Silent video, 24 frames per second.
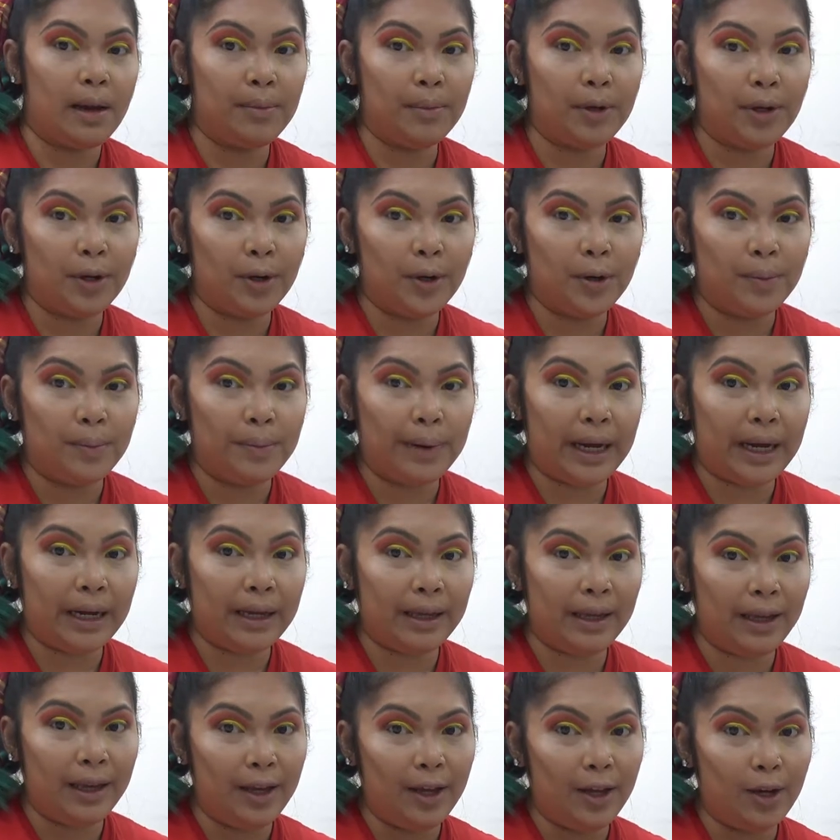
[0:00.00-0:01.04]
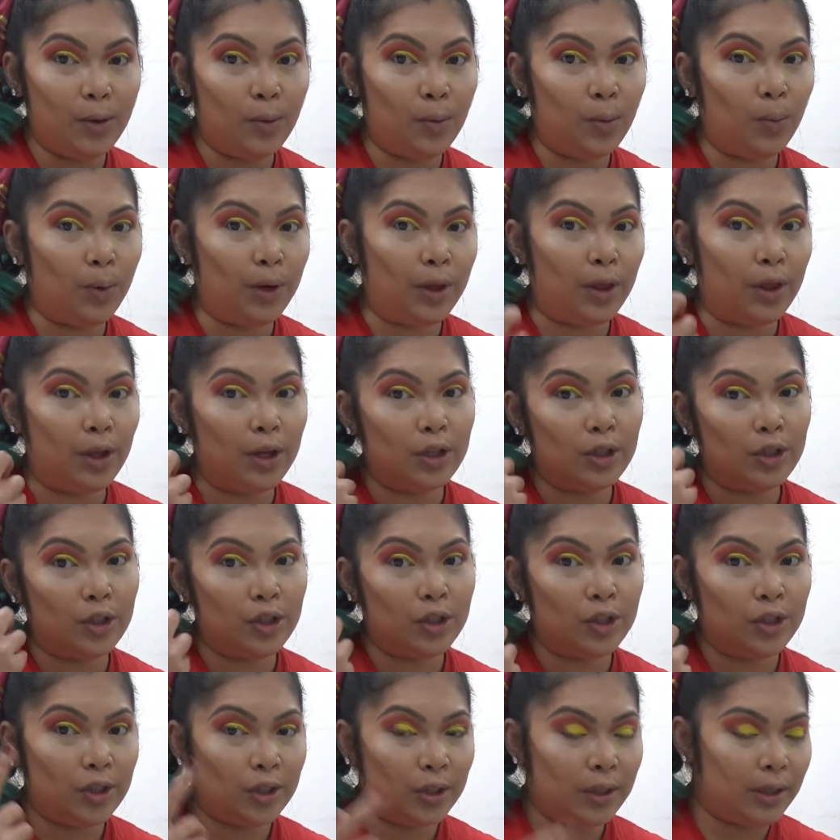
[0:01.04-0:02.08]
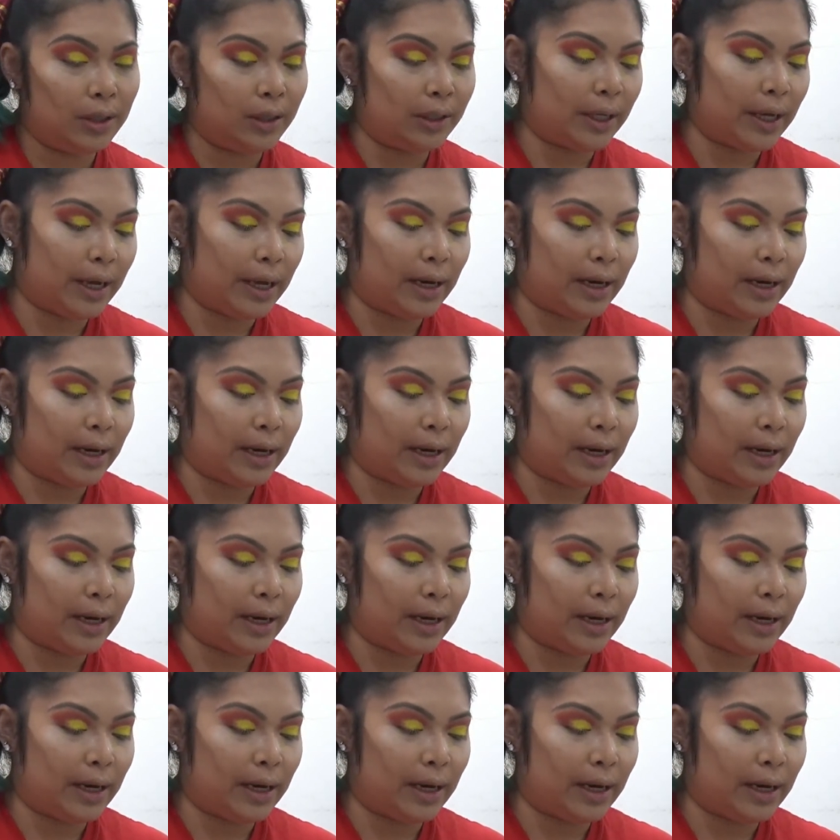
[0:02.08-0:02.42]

I'm gonna go back in with Shook,